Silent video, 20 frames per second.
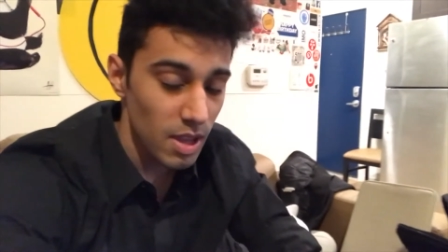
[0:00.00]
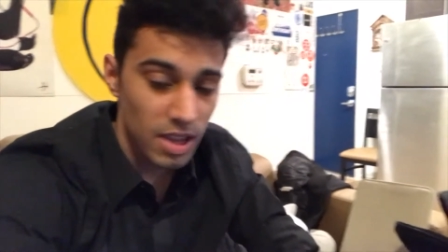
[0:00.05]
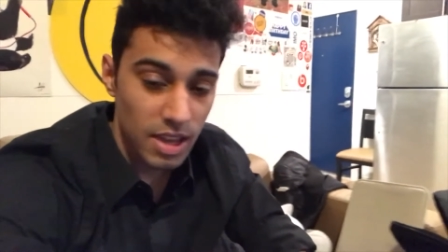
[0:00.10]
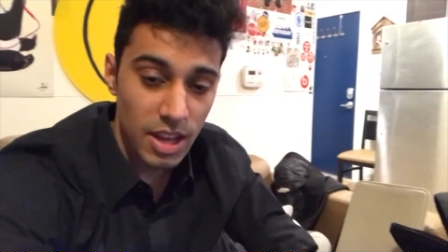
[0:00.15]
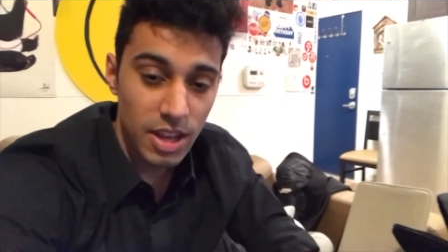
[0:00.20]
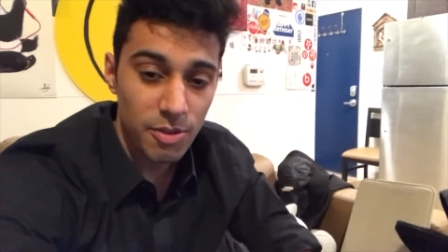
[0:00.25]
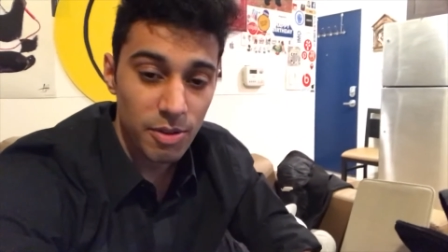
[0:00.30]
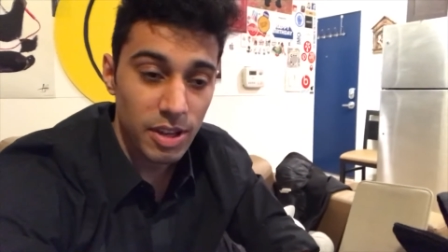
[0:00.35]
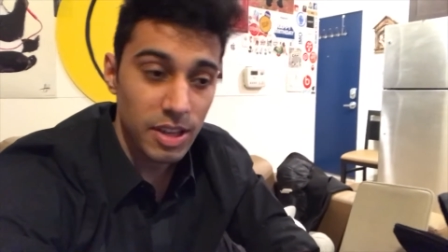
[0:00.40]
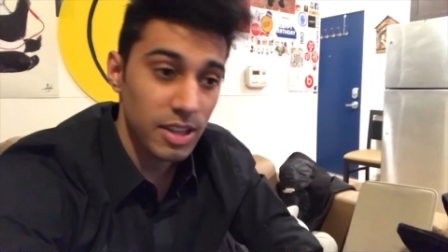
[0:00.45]

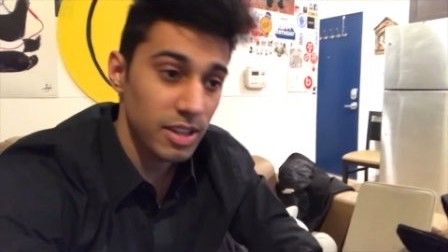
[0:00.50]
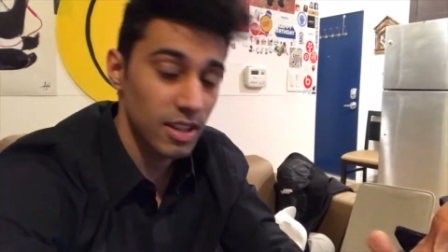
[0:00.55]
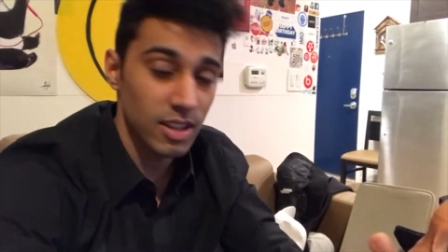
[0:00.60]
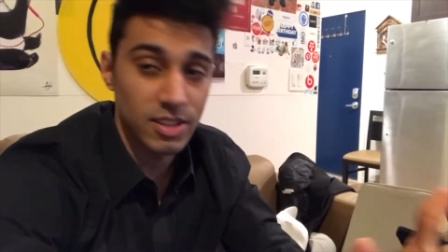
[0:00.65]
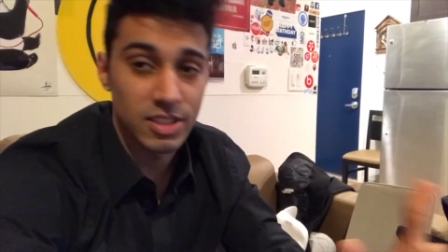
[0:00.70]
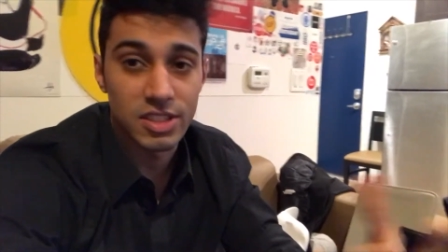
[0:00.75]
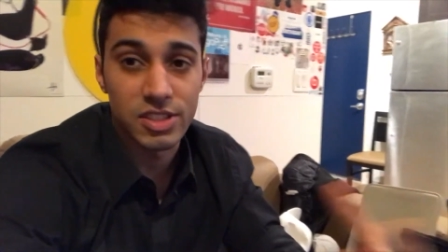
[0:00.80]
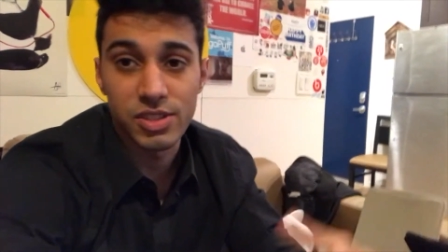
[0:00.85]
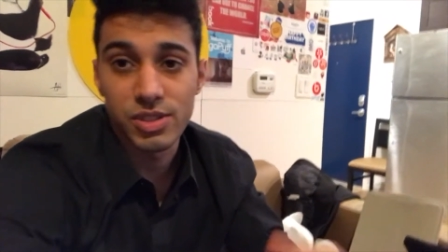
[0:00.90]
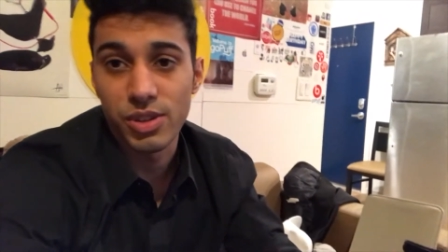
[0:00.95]
Anyway,
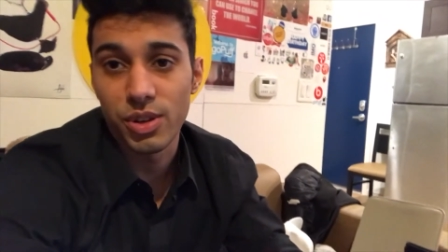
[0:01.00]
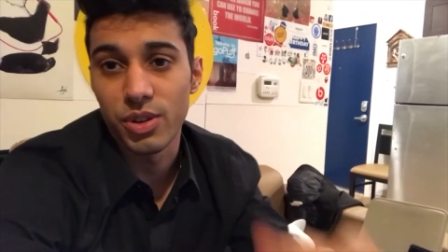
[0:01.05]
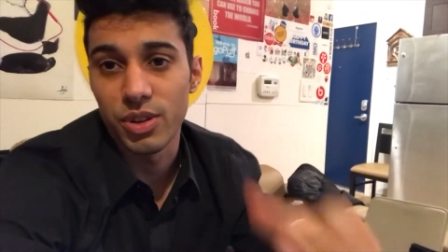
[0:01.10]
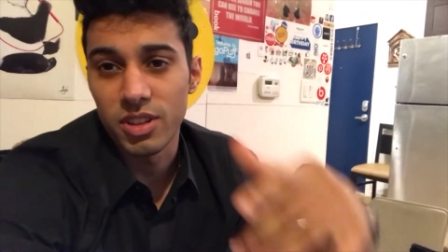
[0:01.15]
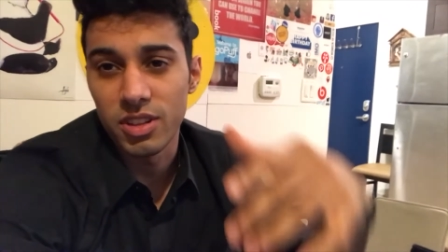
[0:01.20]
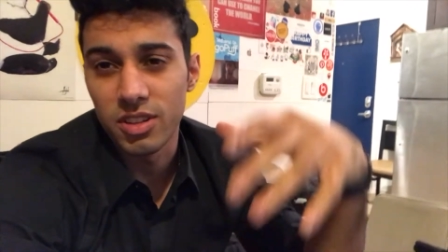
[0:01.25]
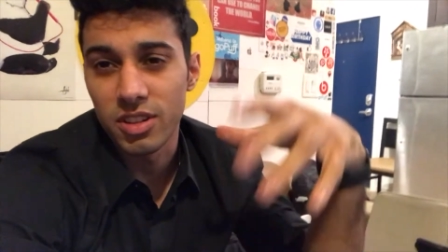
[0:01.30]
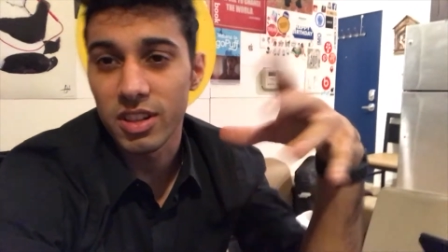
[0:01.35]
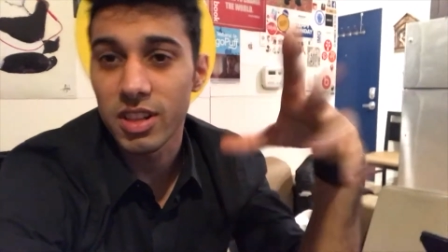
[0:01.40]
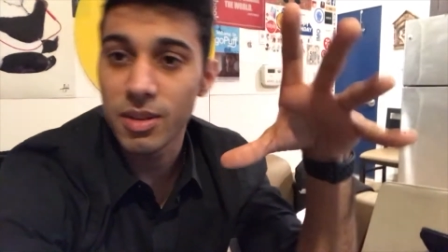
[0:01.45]
I'll just show
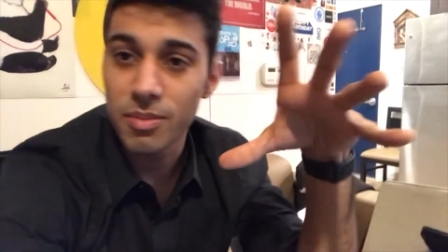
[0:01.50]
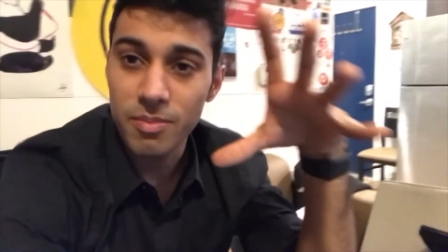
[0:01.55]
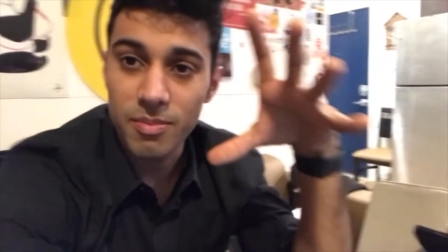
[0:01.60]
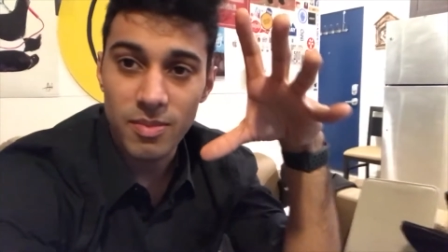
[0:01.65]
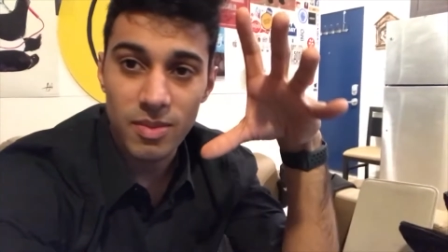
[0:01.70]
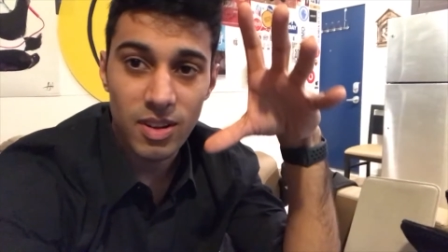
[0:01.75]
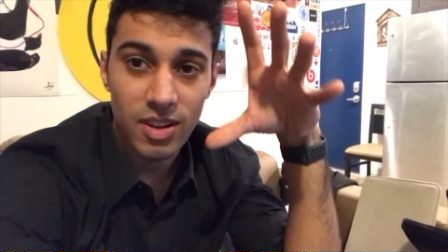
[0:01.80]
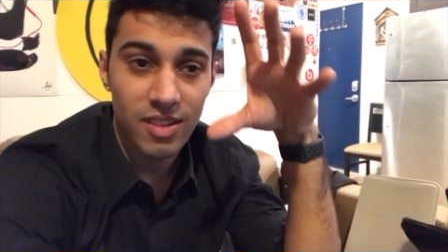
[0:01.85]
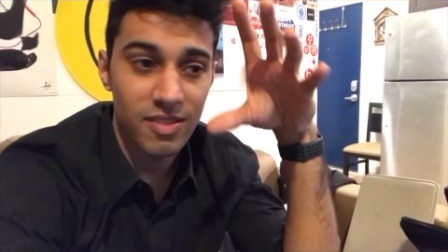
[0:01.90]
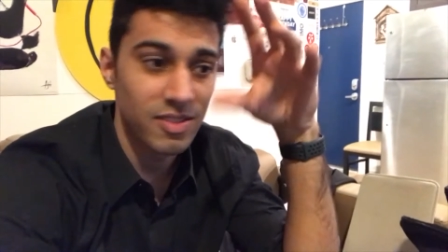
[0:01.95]
you a little clip
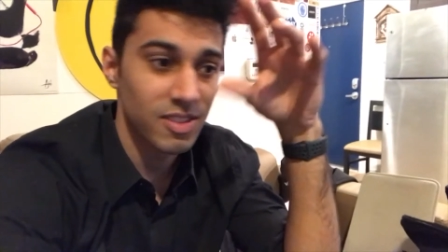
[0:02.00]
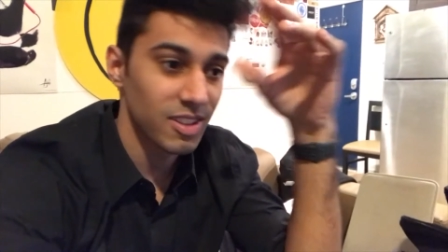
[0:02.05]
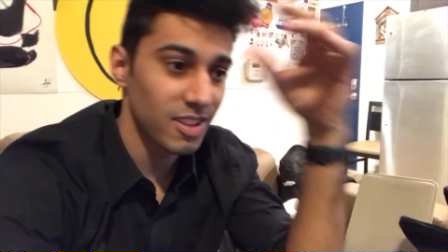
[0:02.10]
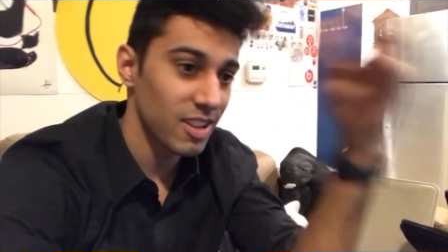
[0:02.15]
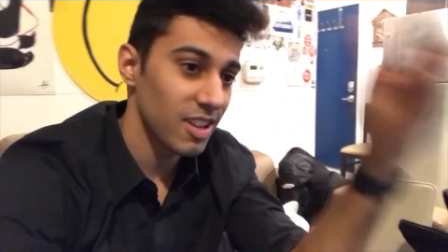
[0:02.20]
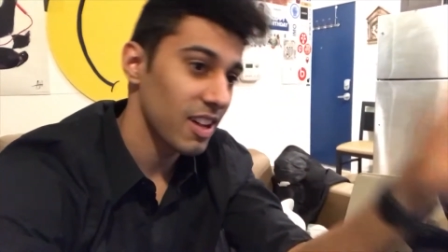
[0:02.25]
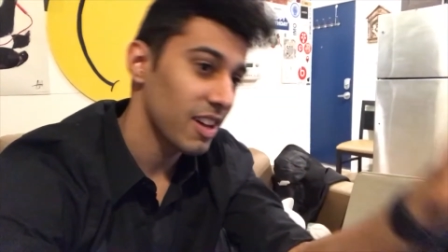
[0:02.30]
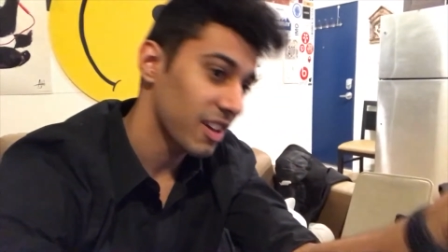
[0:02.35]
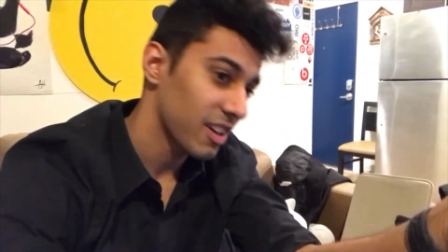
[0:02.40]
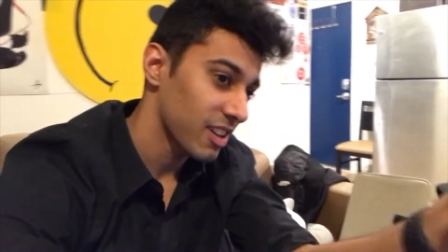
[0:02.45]
of the
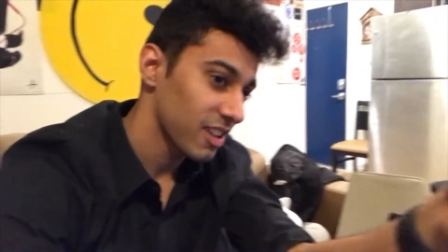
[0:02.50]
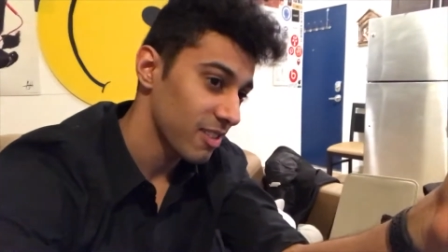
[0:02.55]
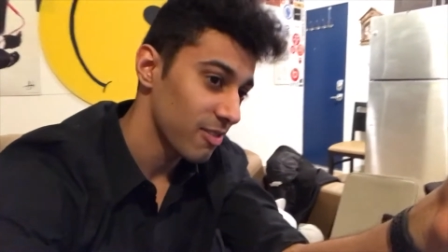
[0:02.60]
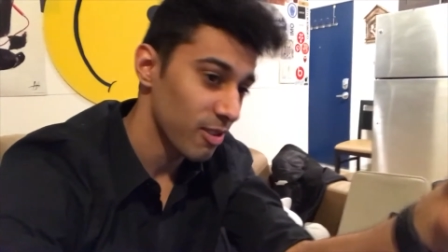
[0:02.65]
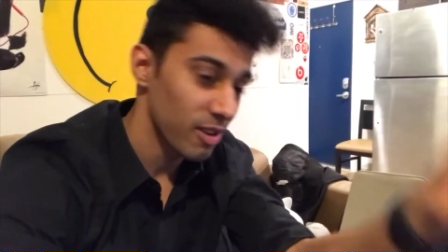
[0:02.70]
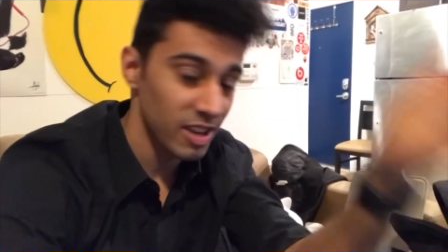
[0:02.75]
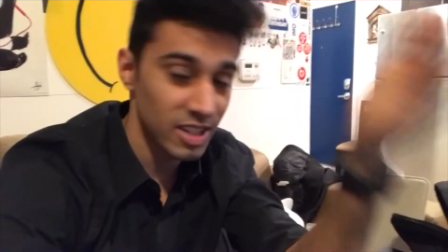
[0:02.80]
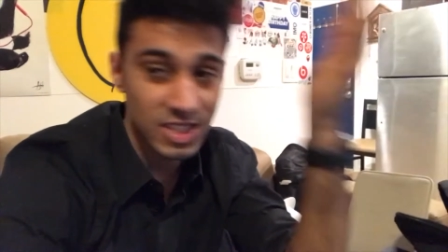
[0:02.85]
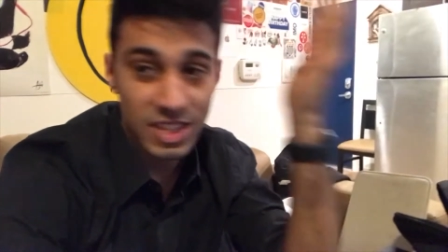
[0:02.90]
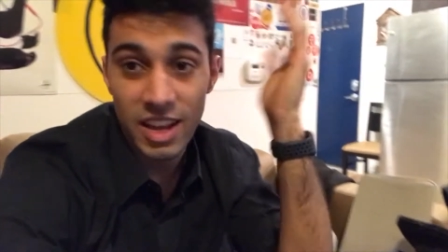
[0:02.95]
clock,
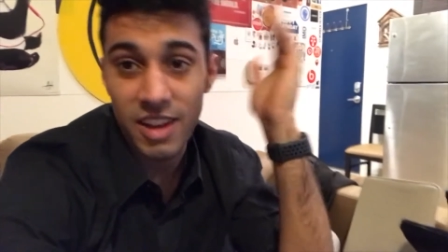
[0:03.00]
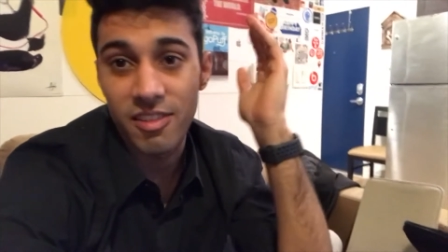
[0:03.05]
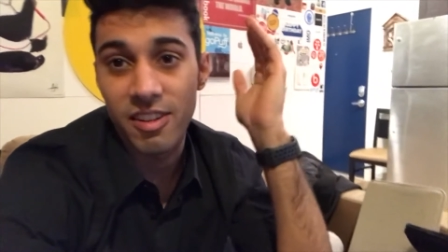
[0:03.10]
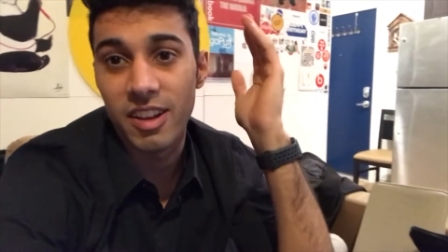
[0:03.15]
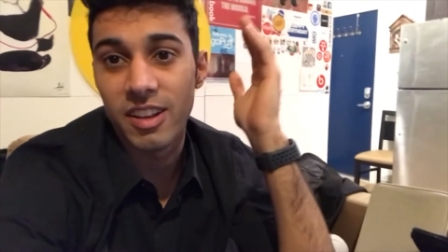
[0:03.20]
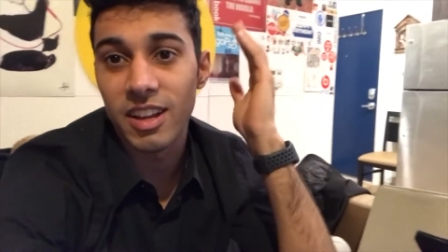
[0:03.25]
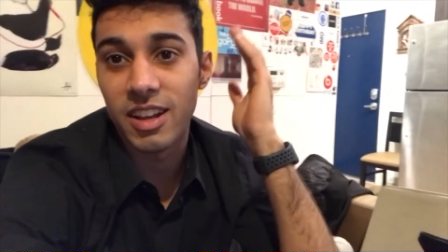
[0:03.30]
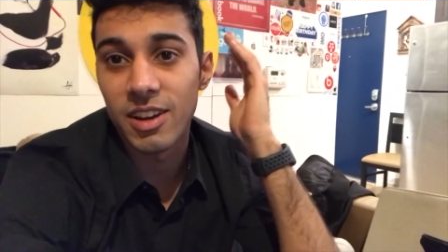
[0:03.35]
where it's at right